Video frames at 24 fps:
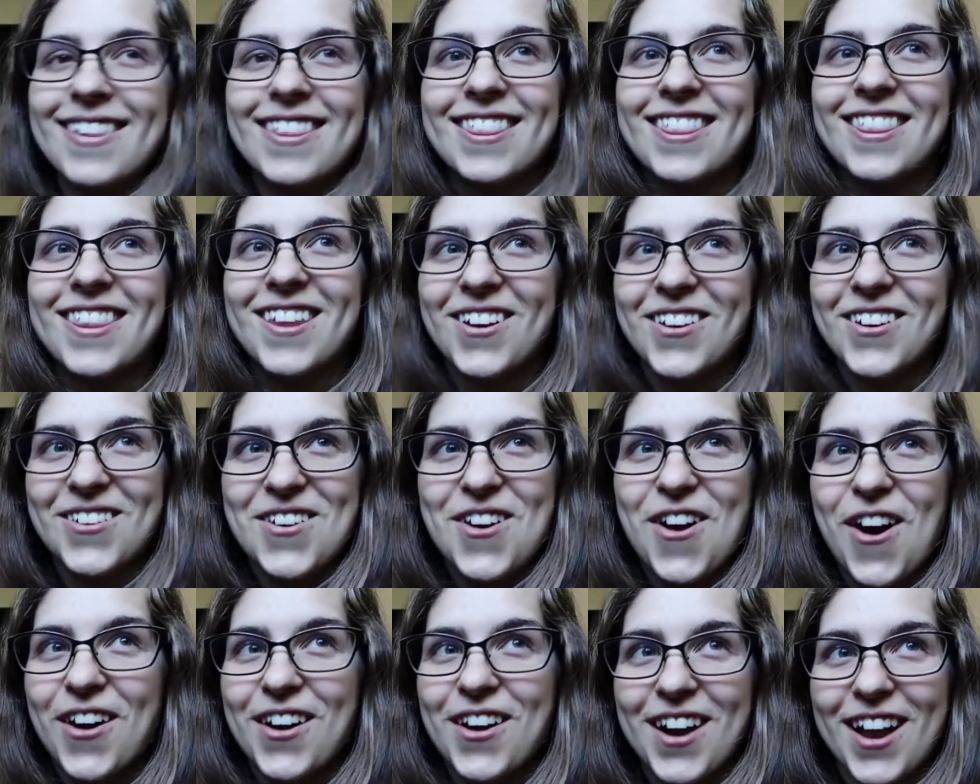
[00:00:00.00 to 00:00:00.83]
they're
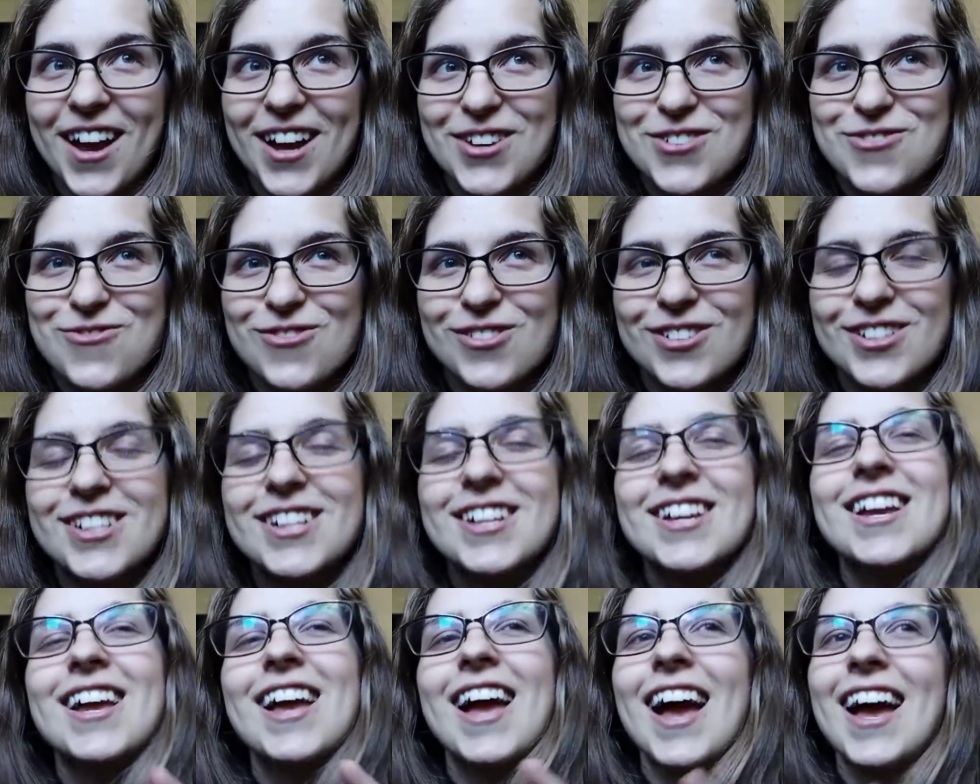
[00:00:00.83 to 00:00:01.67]
not natural,
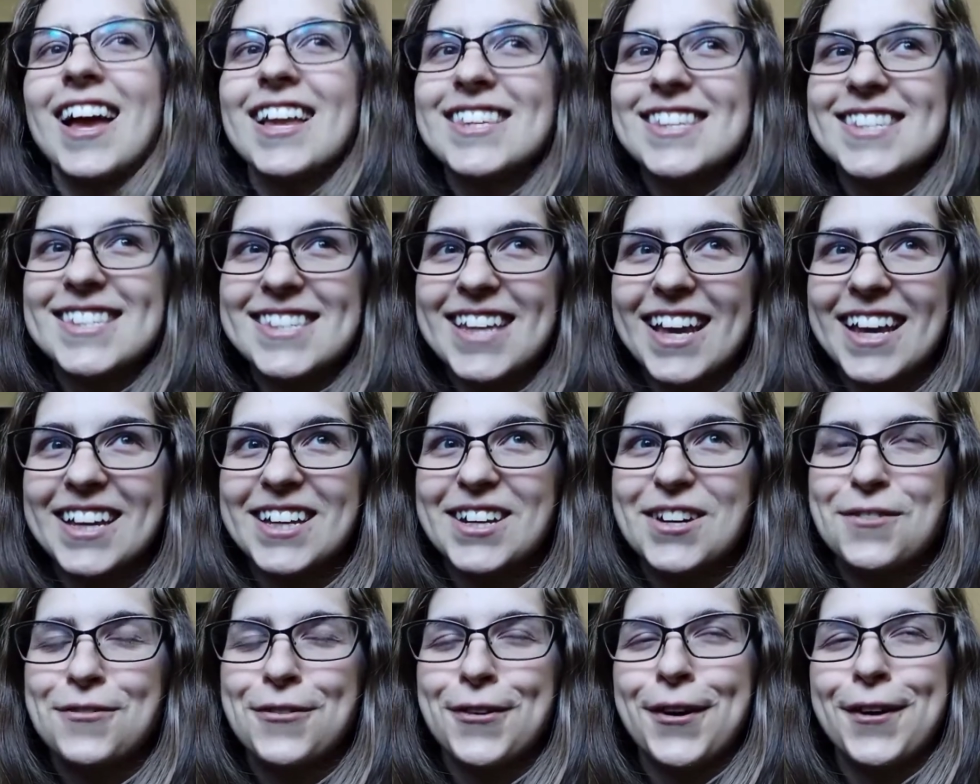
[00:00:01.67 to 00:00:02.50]
and second
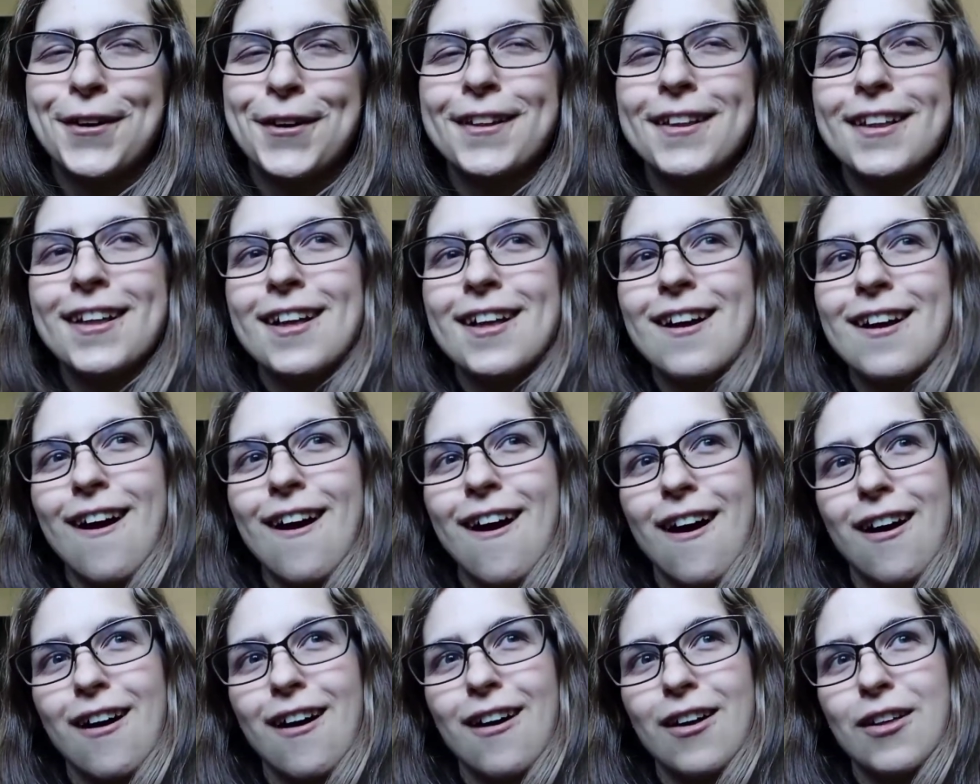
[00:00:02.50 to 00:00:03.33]
of all,
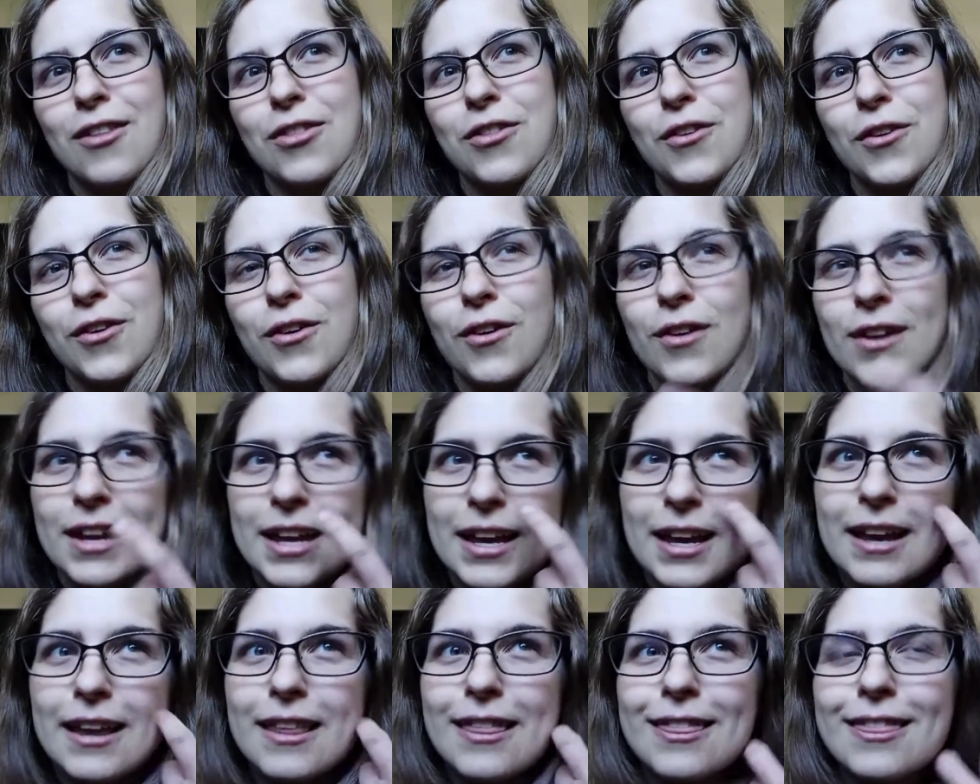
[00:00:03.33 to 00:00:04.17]

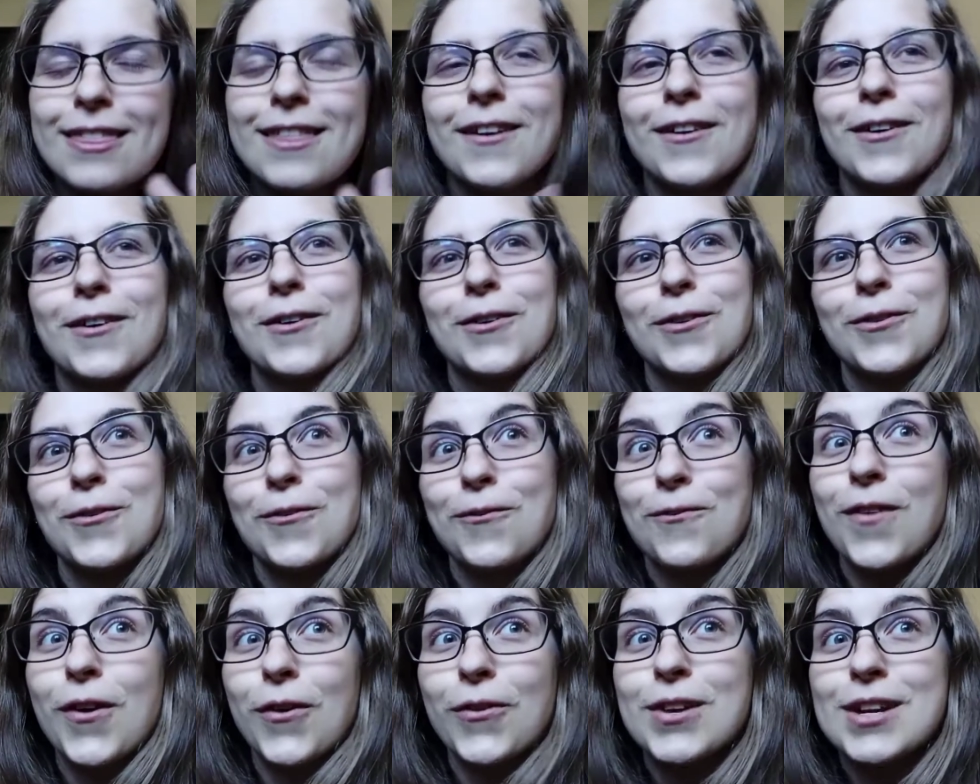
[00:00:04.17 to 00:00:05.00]
they're
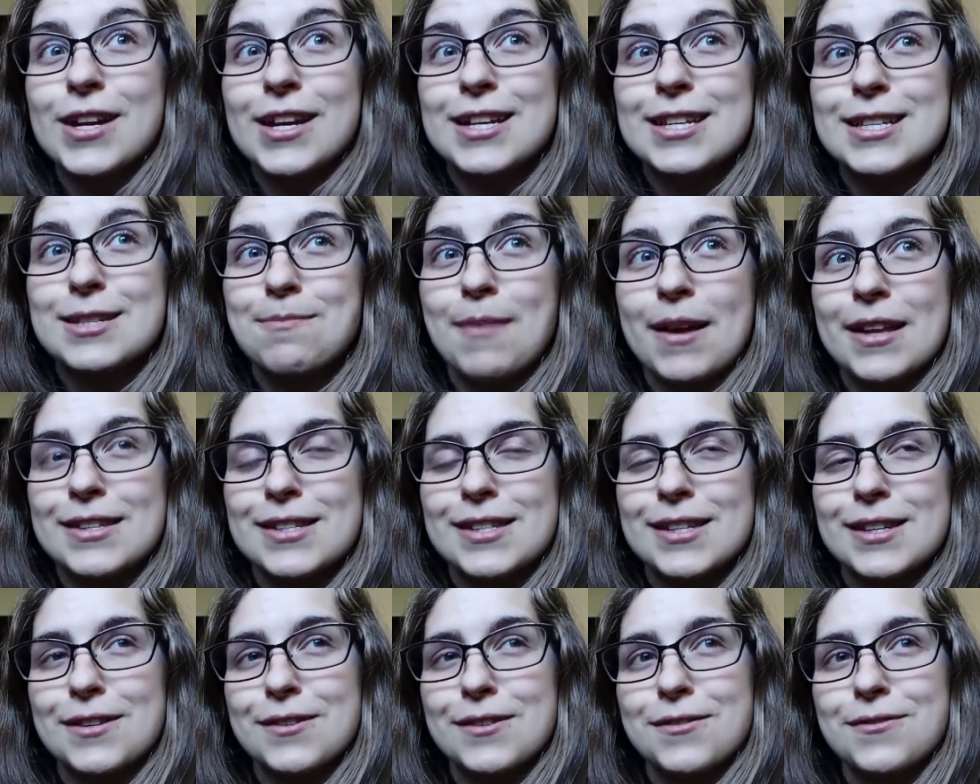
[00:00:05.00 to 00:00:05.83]
very
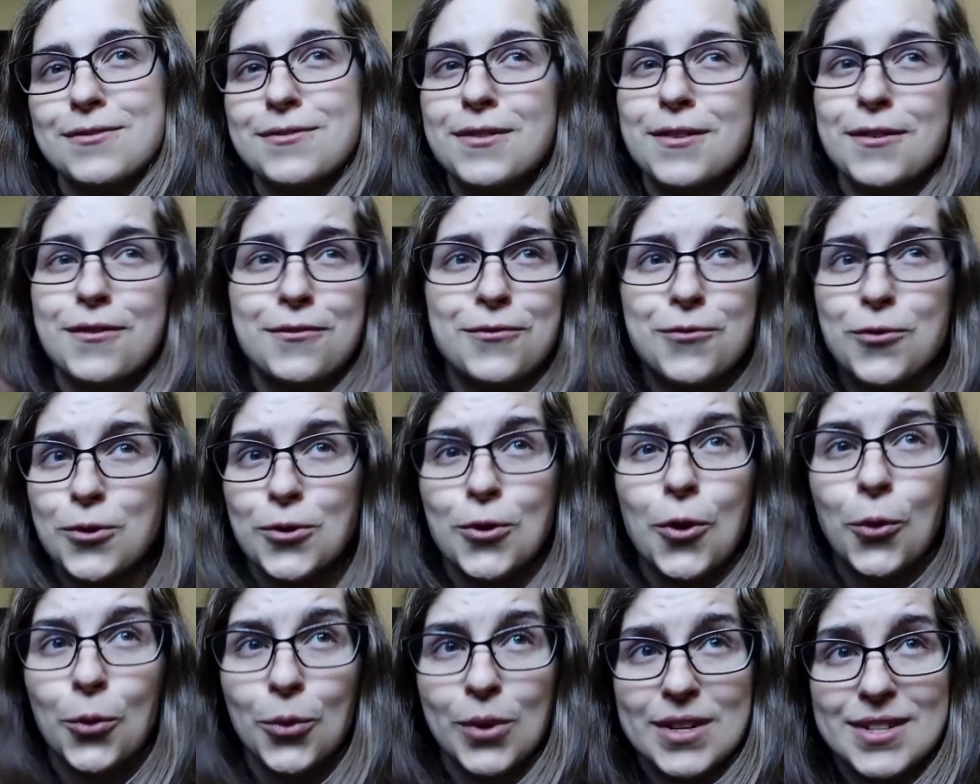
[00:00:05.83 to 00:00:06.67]
expensive for
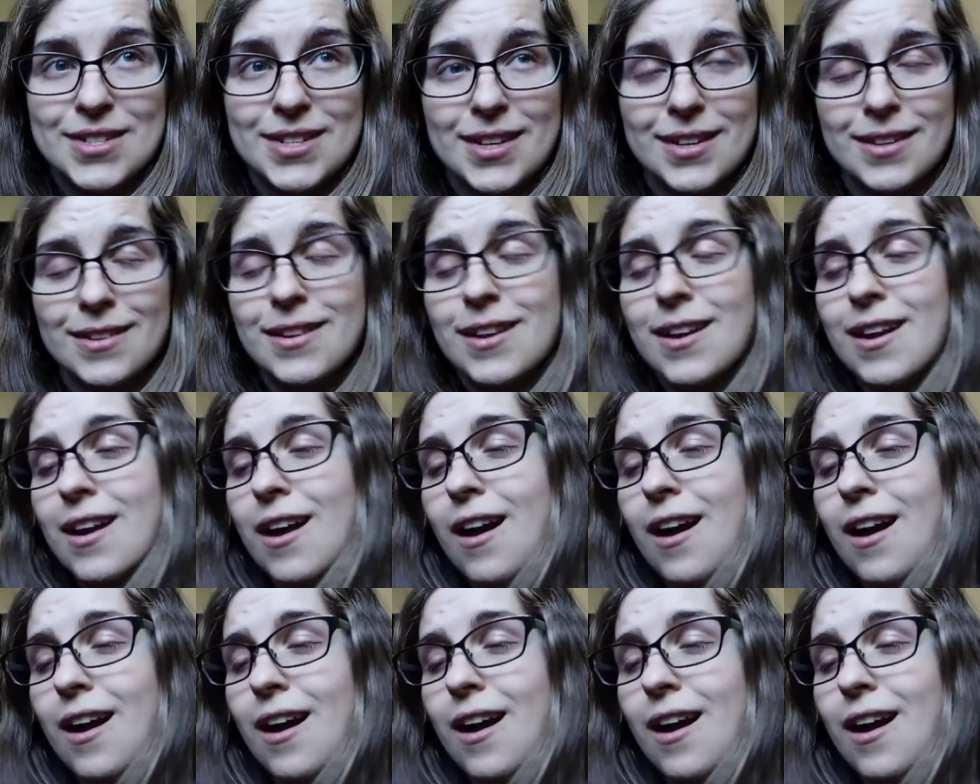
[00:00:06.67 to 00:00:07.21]
no reason.